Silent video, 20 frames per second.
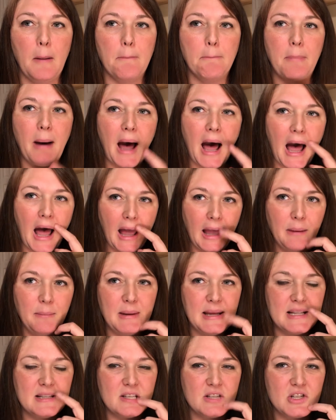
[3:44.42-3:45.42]
Bi
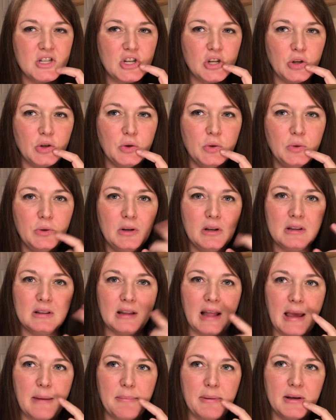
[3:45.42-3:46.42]
means two,
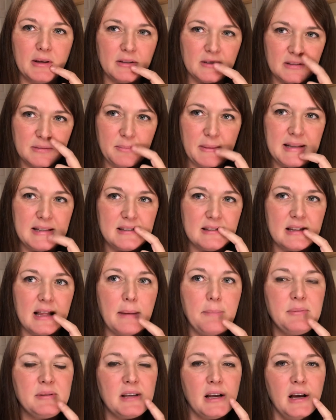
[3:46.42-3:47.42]
labials means
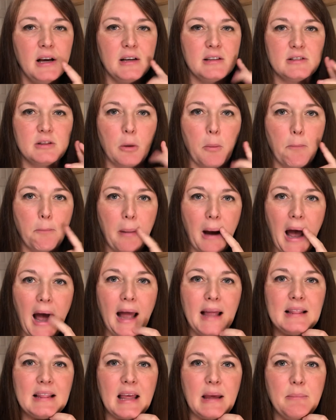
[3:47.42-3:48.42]
lips. So
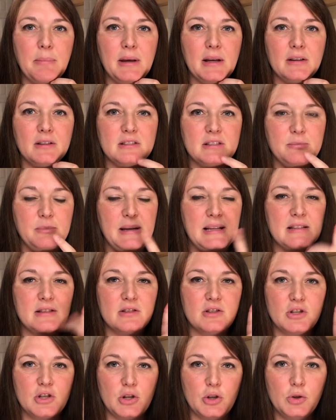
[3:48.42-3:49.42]
bilabials
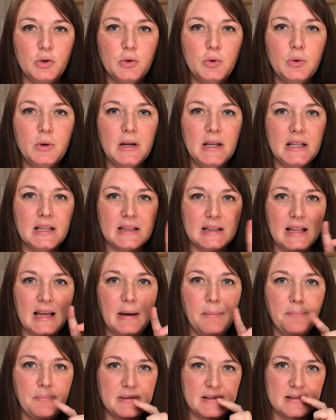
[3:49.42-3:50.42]
means two
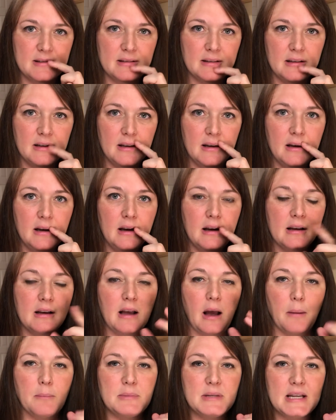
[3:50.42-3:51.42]
lips
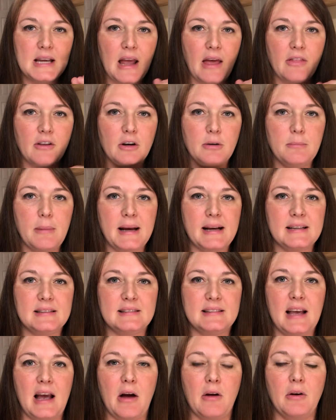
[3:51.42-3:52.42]
come together and make a
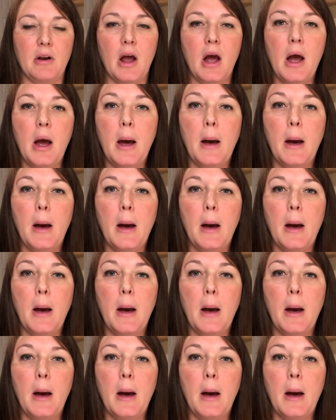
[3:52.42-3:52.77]
sound.